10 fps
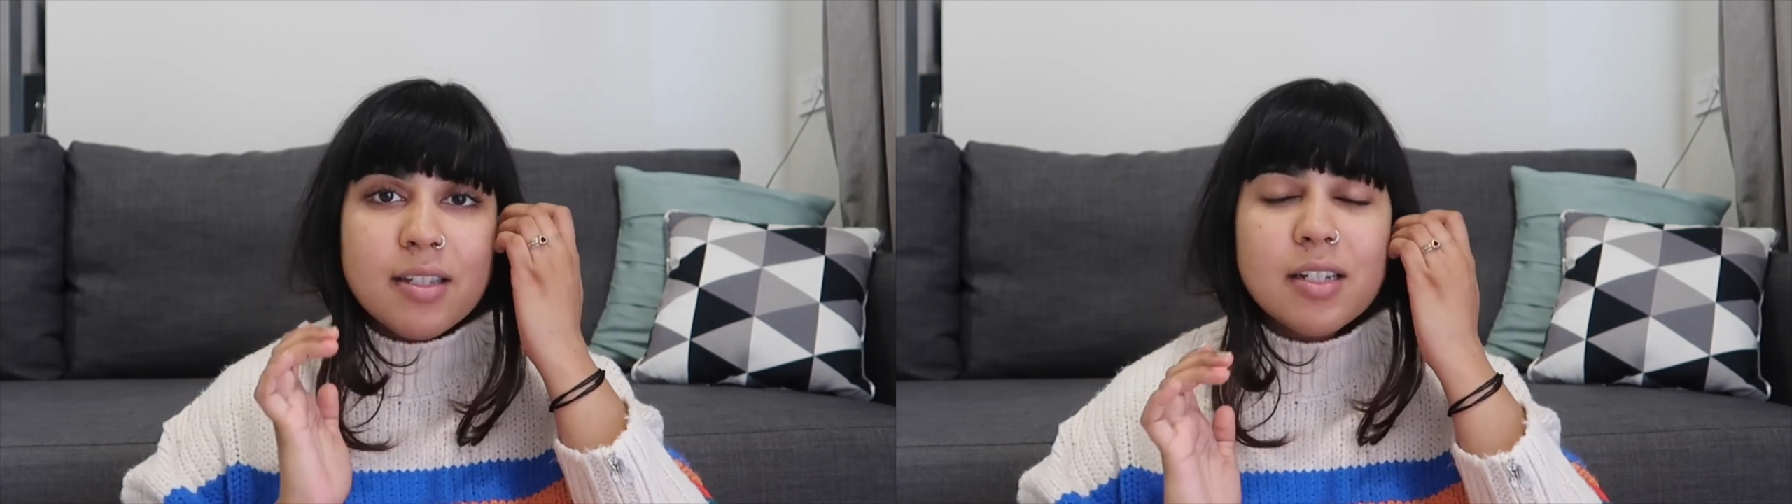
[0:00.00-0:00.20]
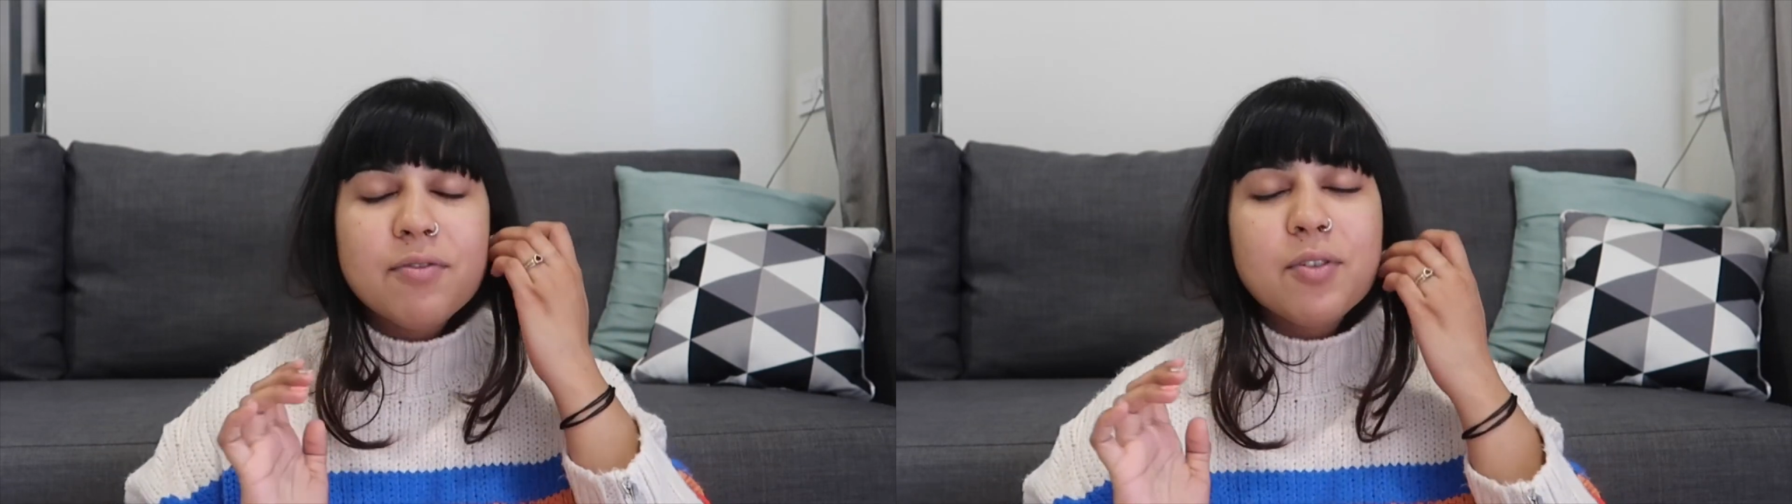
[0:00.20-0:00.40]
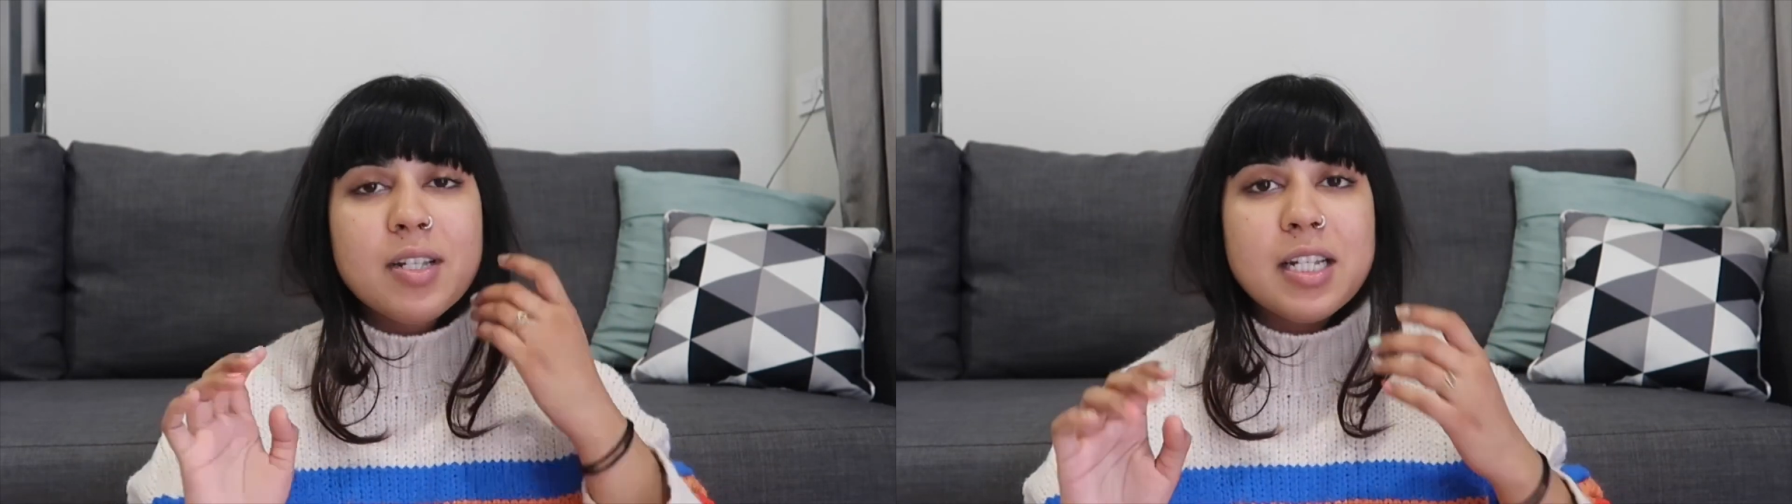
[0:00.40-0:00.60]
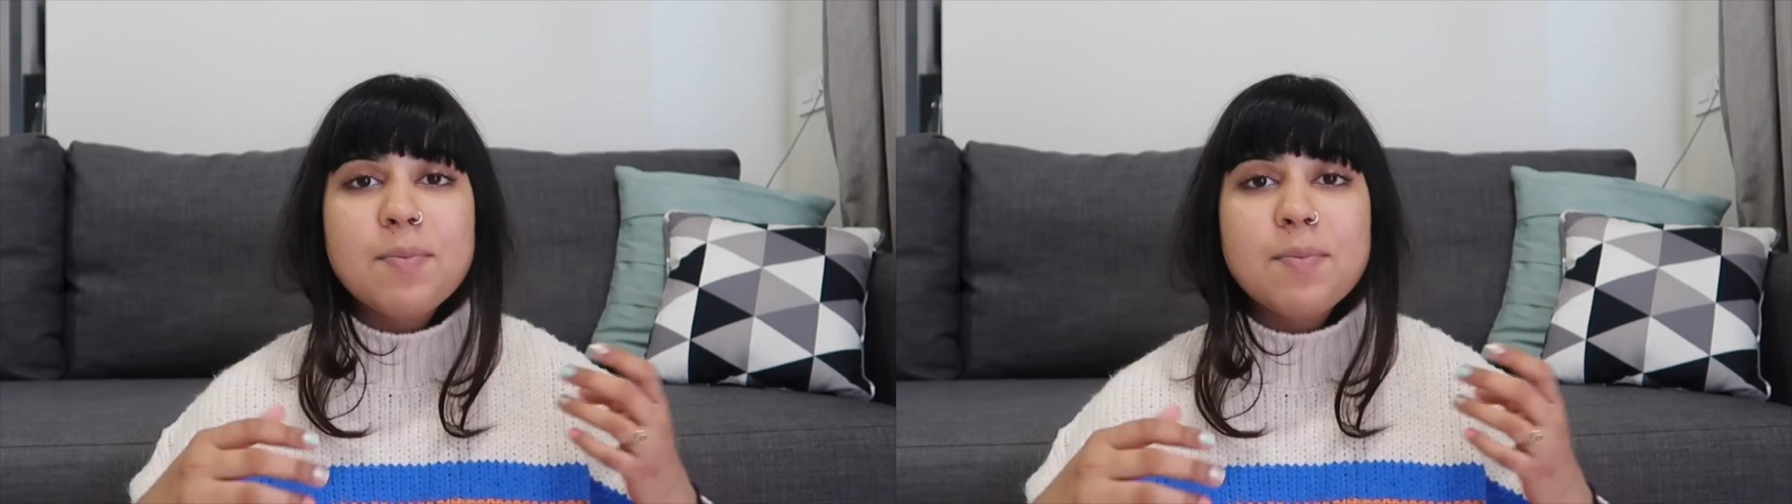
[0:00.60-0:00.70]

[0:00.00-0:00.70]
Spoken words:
and of course